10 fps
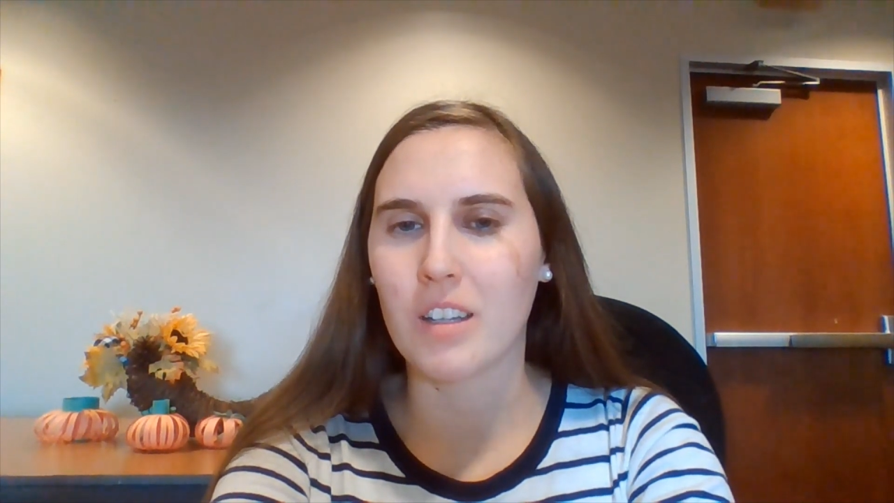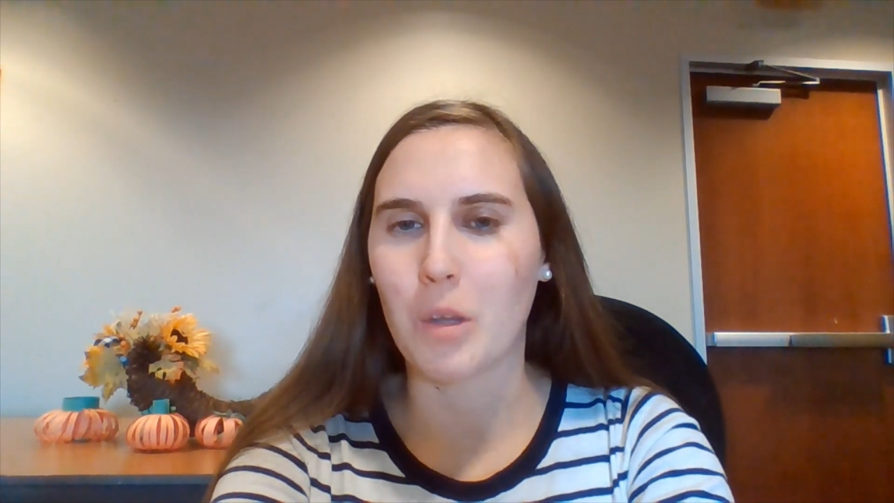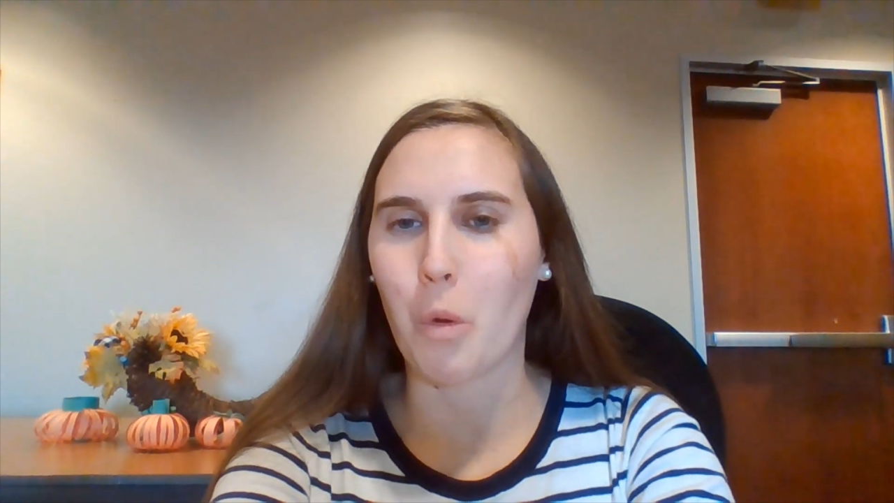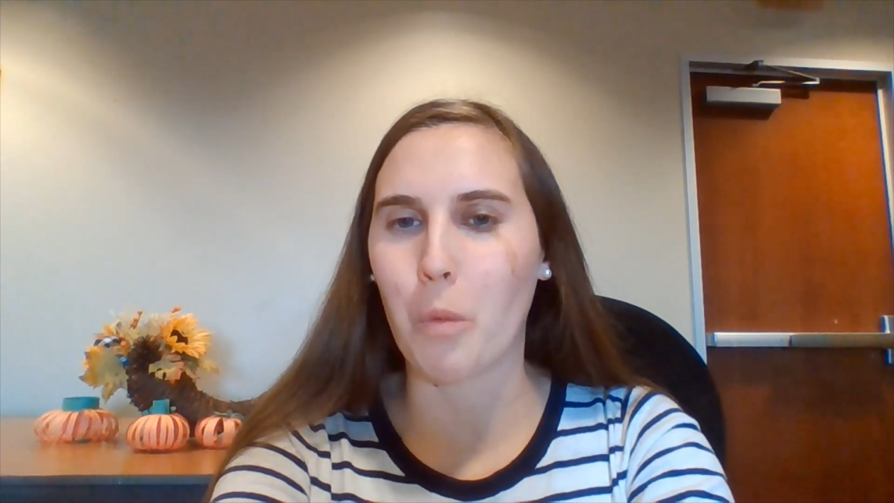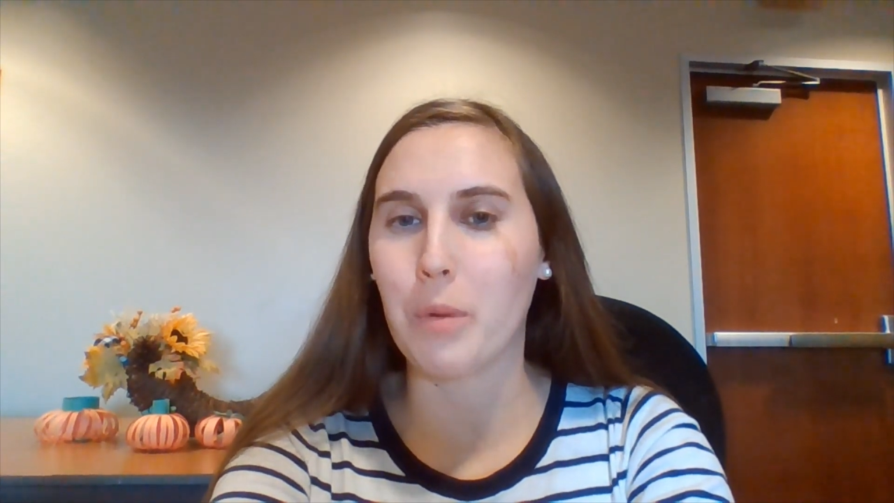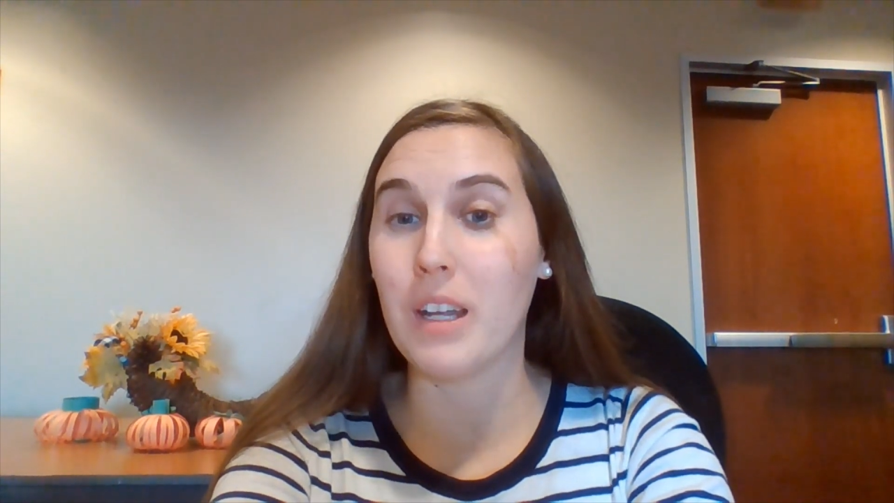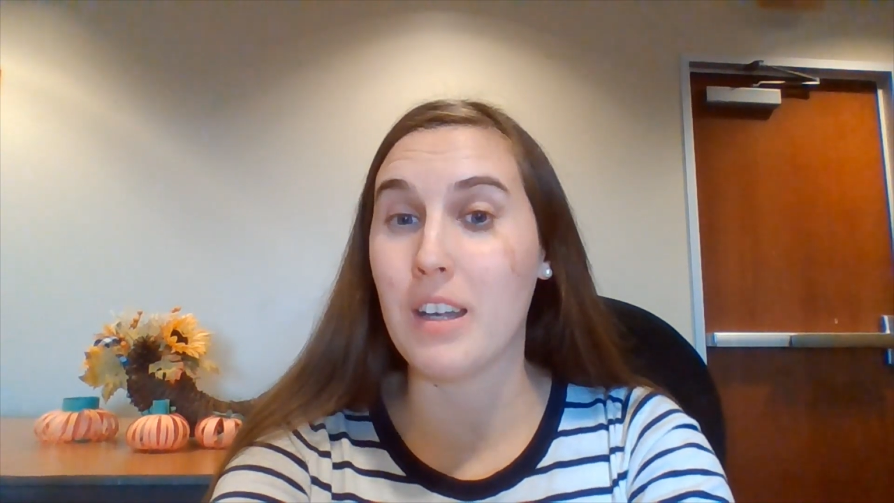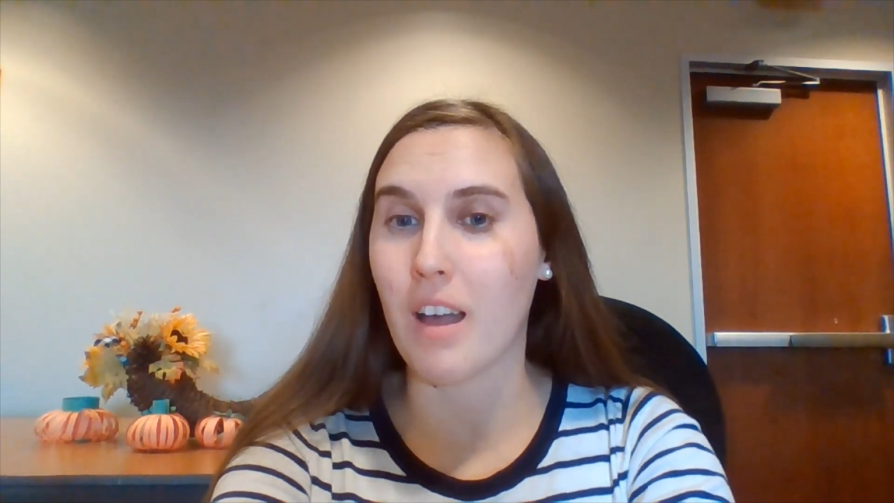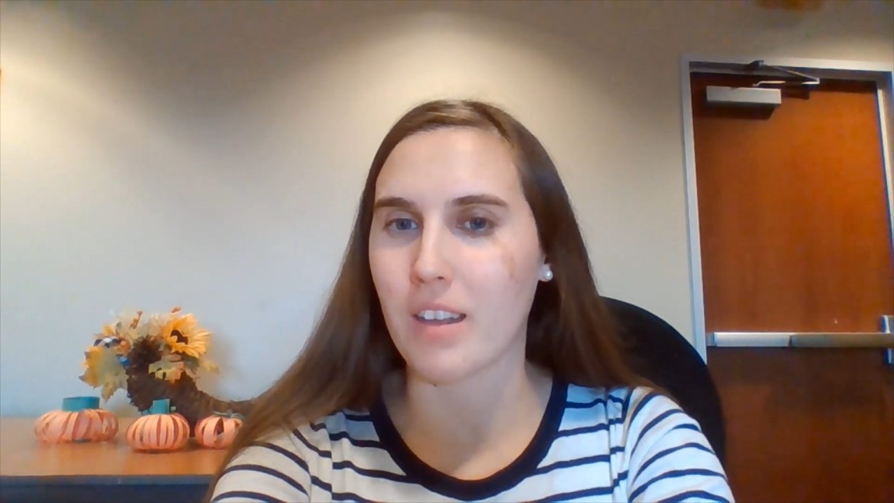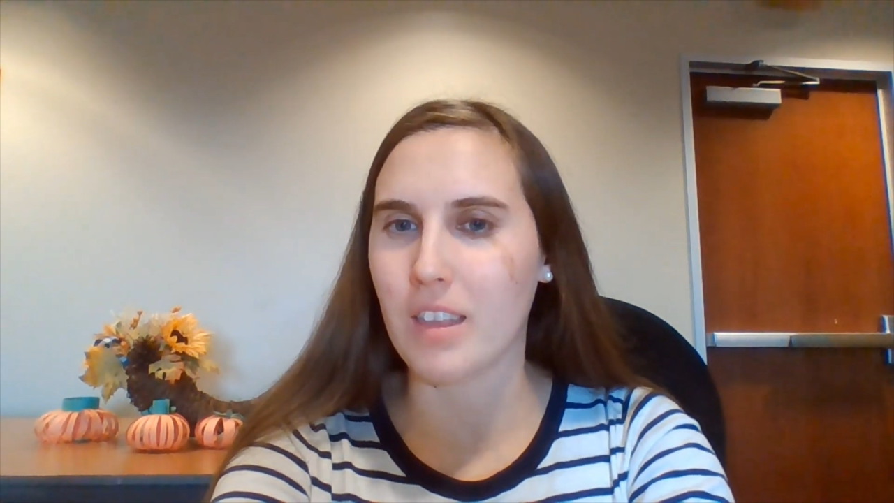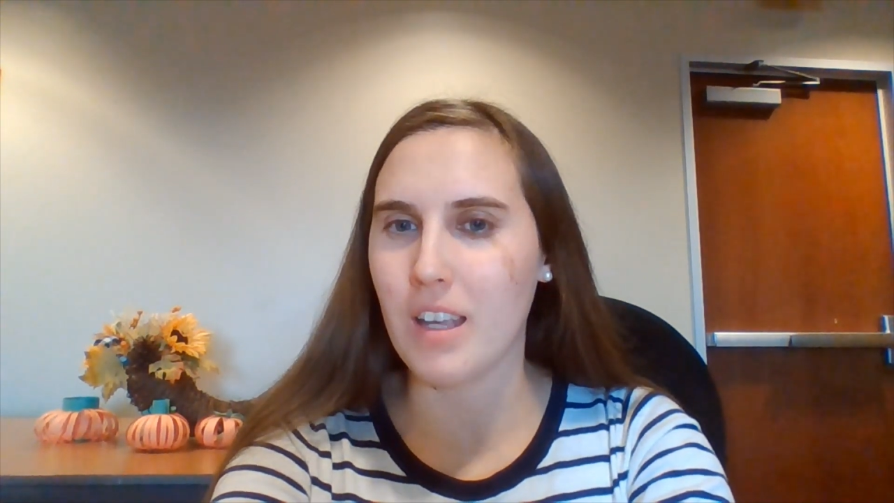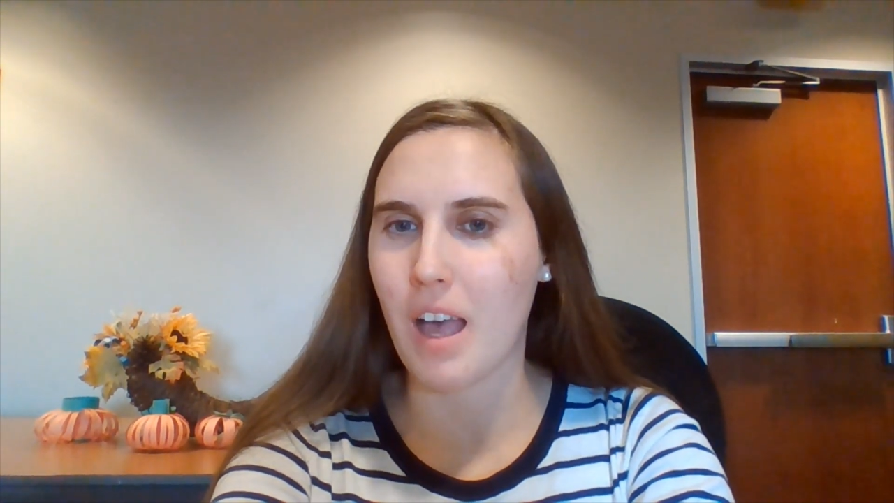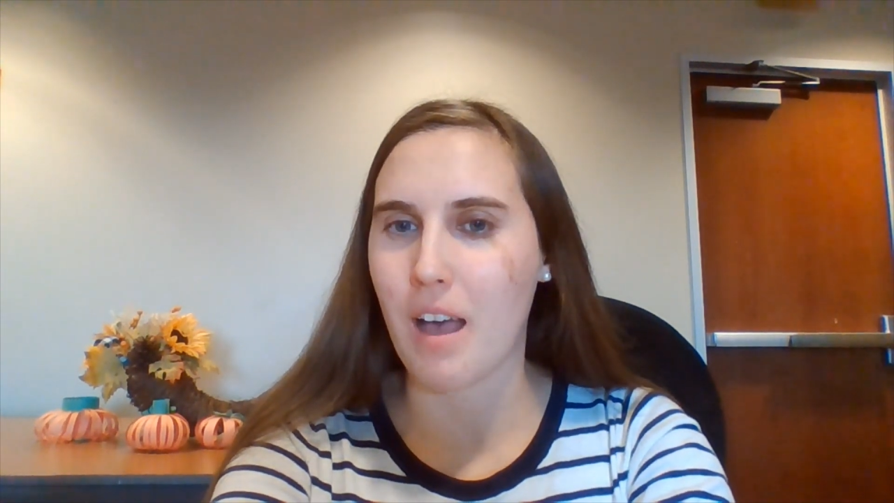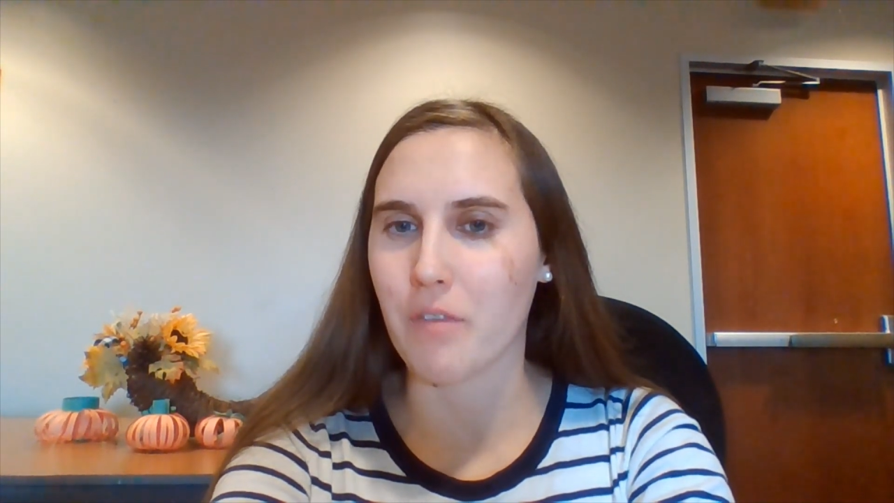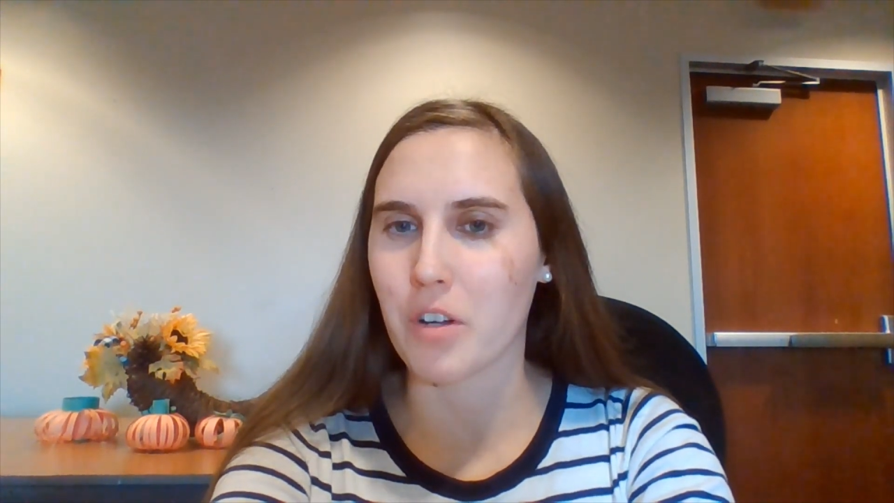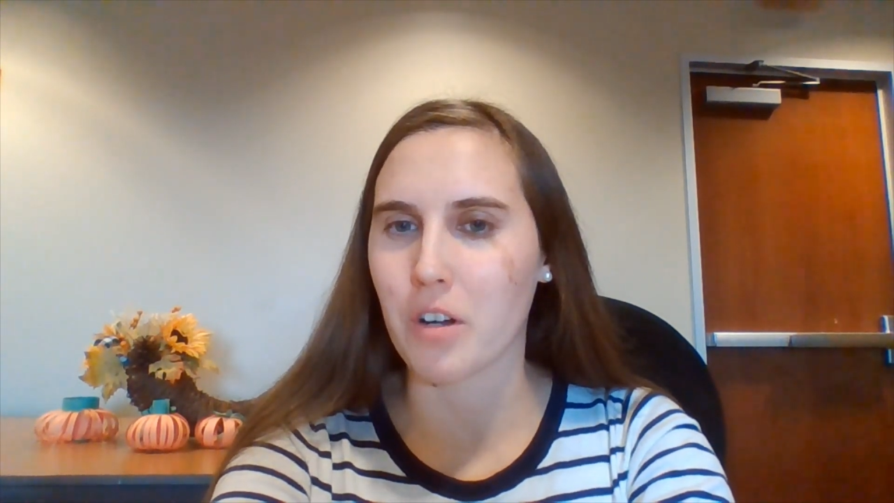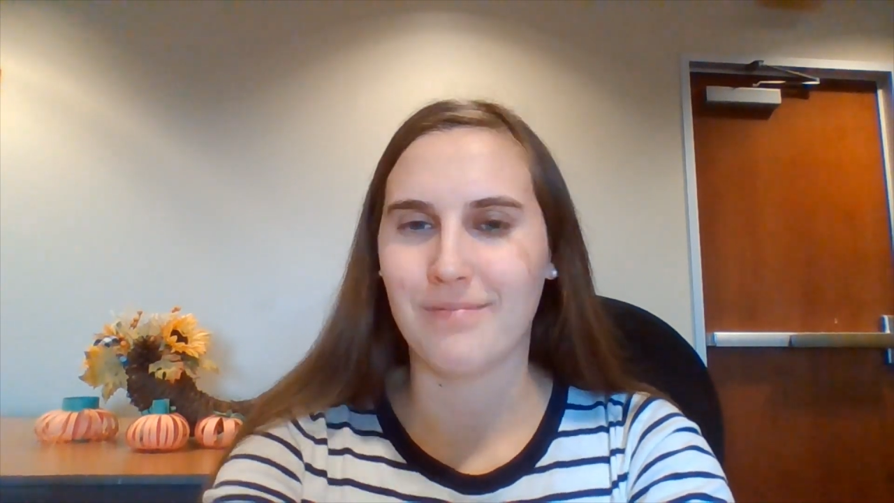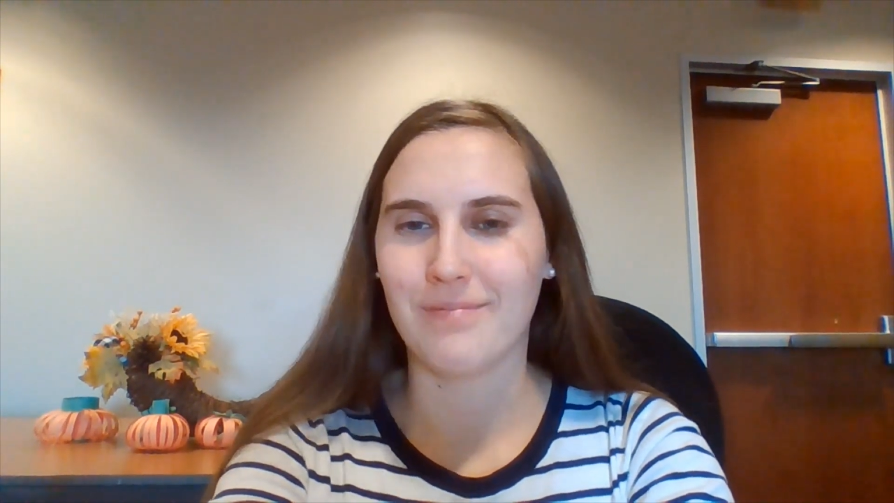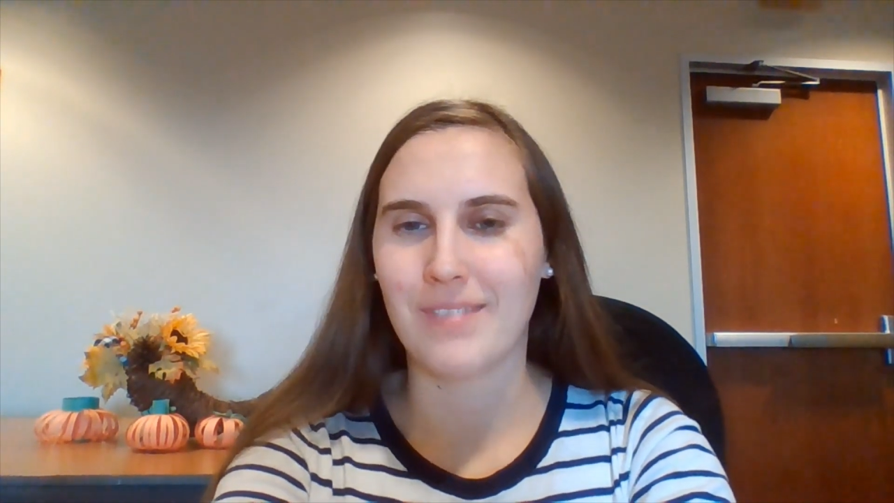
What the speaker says: there will be nothing after